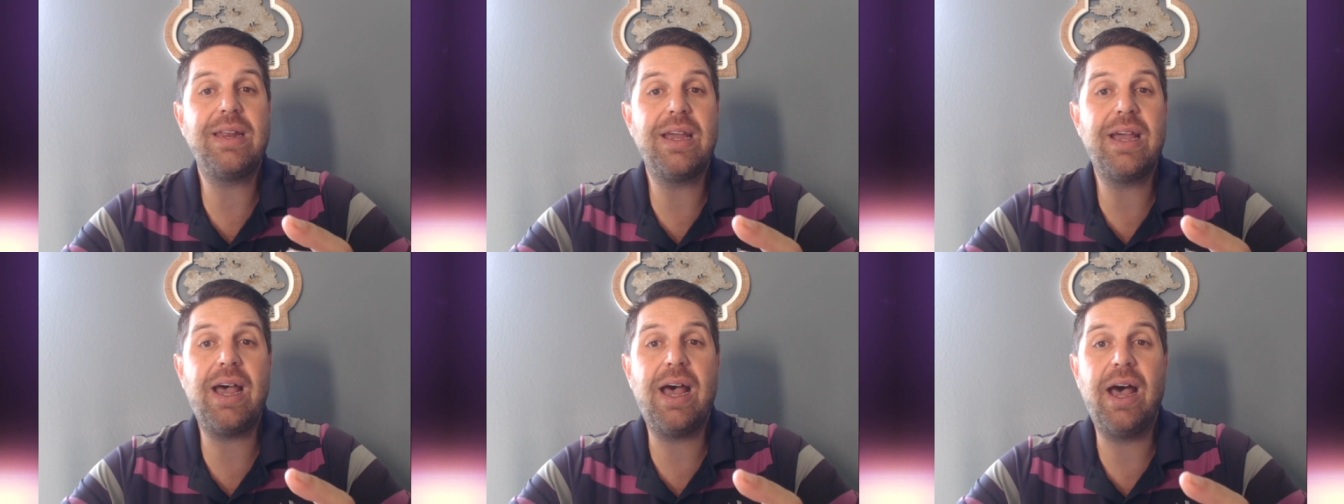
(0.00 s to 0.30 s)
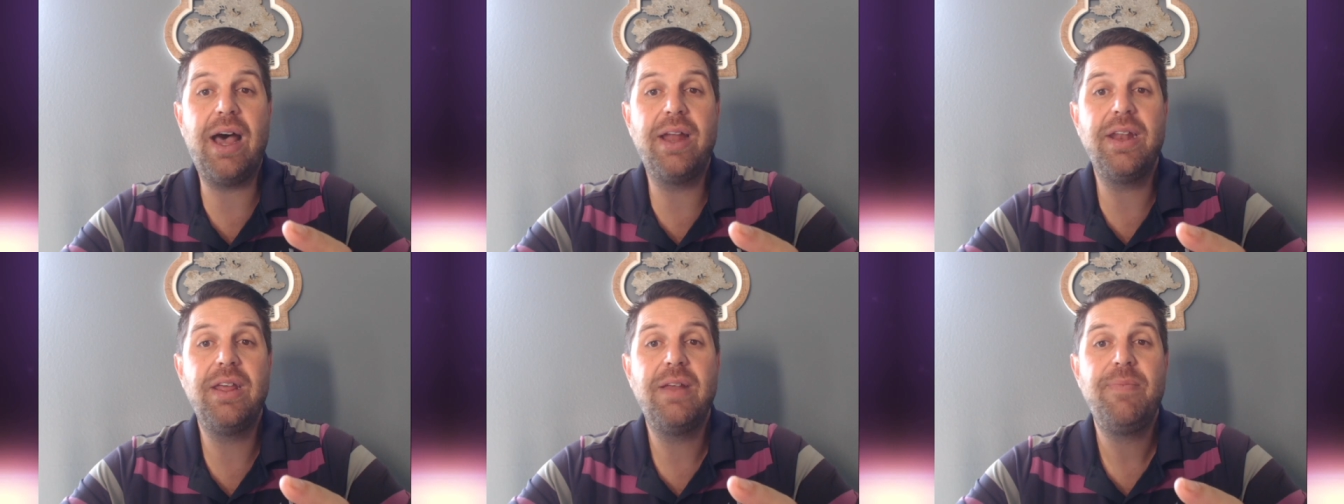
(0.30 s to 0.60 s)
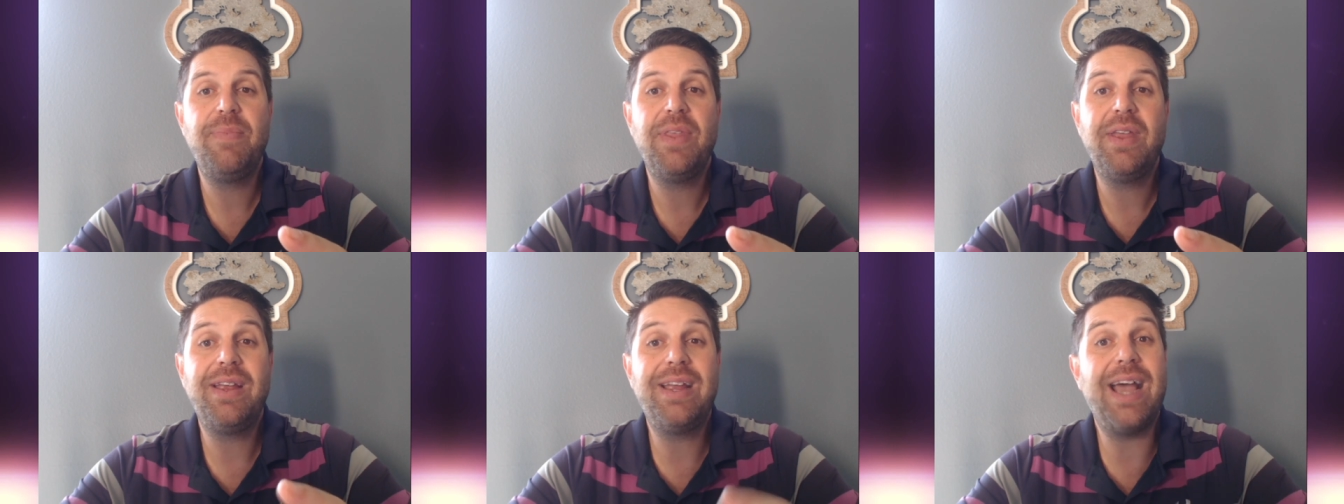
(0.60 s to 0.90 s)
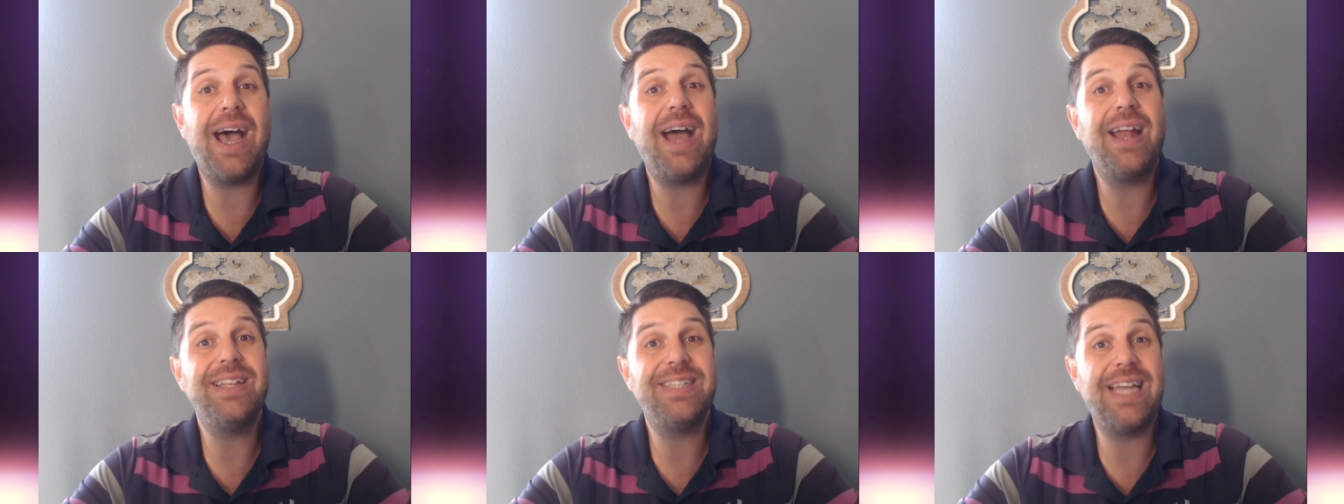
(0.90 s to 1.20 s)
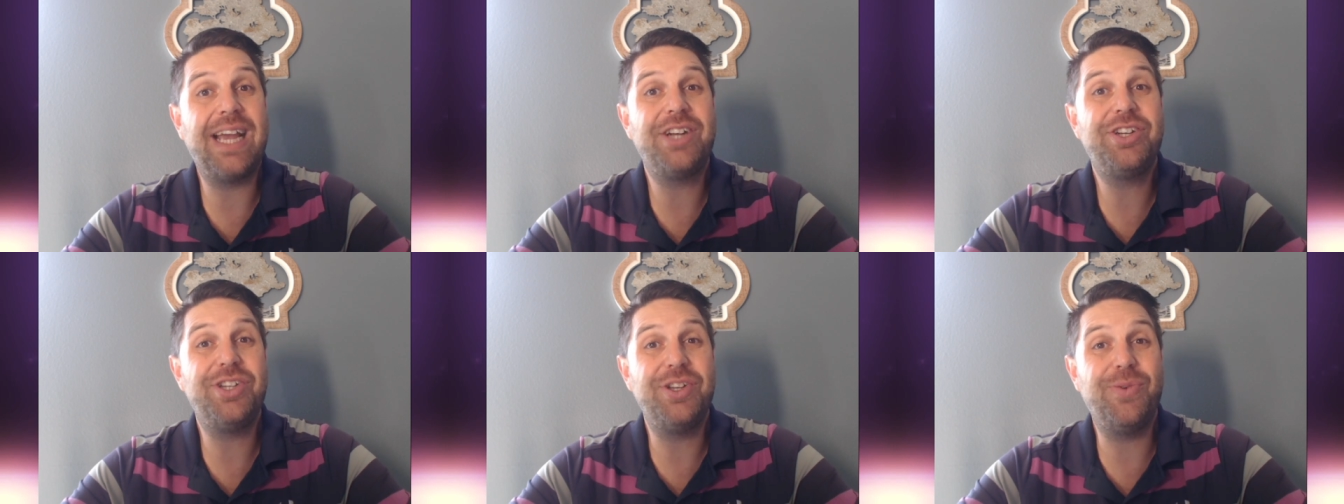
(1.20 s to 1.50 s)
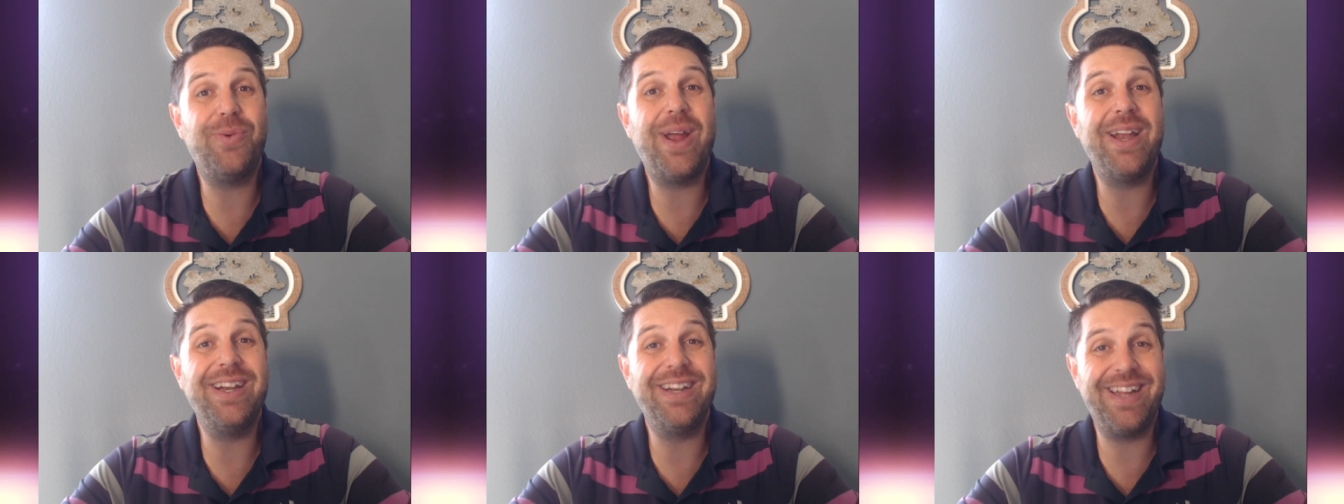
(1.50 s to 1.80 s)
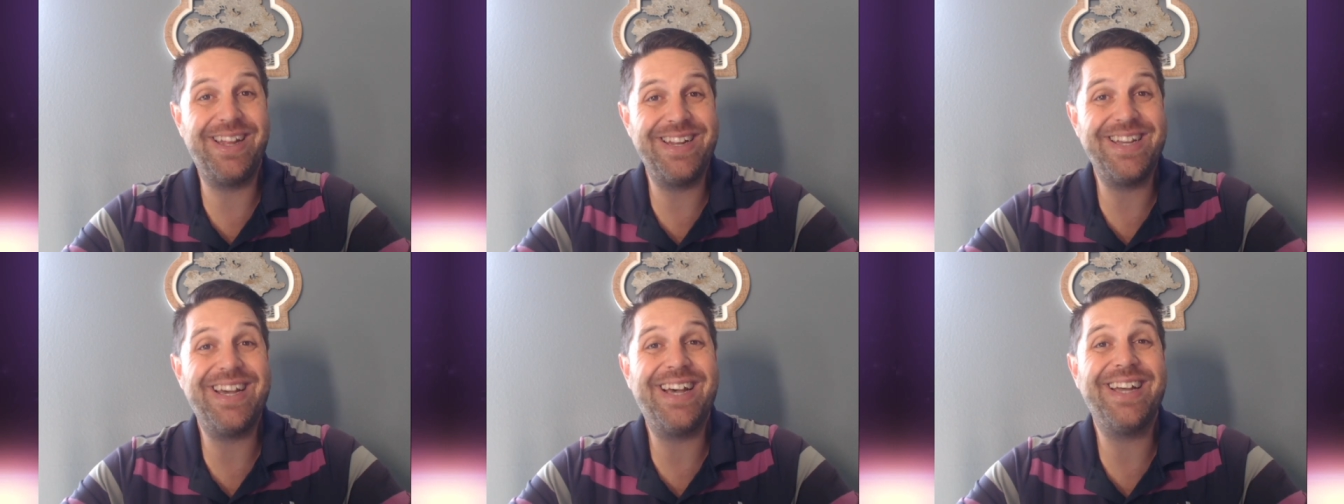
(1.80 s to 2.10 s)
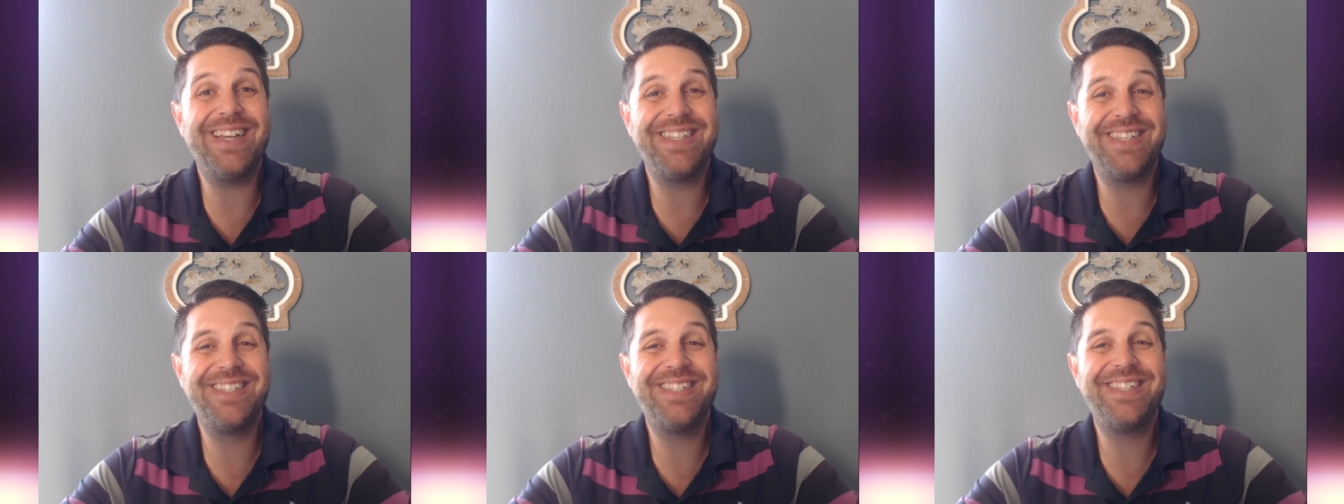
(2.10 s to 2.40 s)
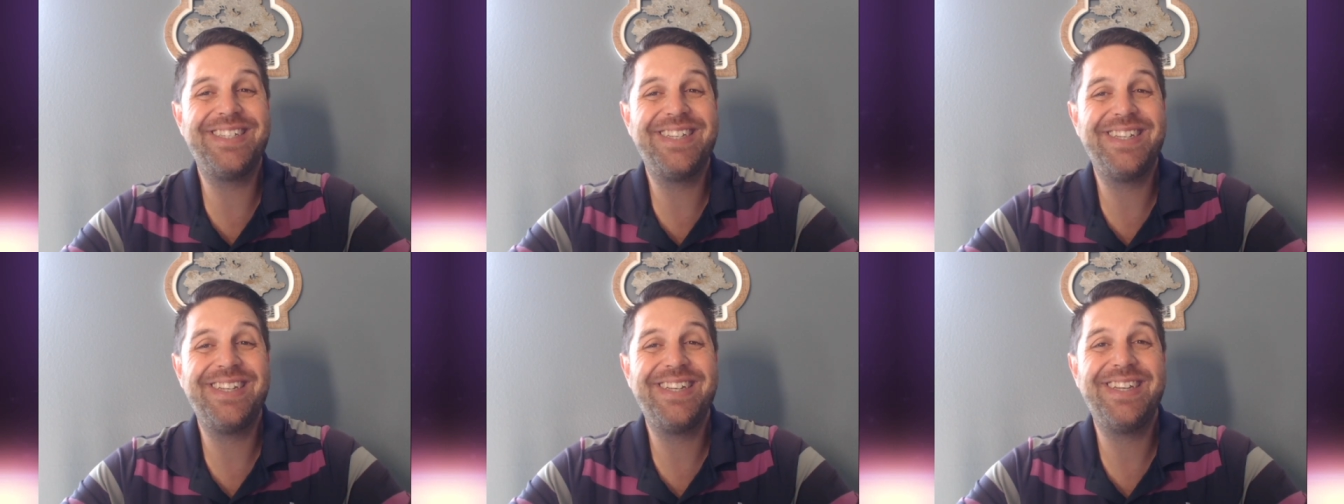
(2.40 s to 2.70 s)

God, God is actually waiting on us.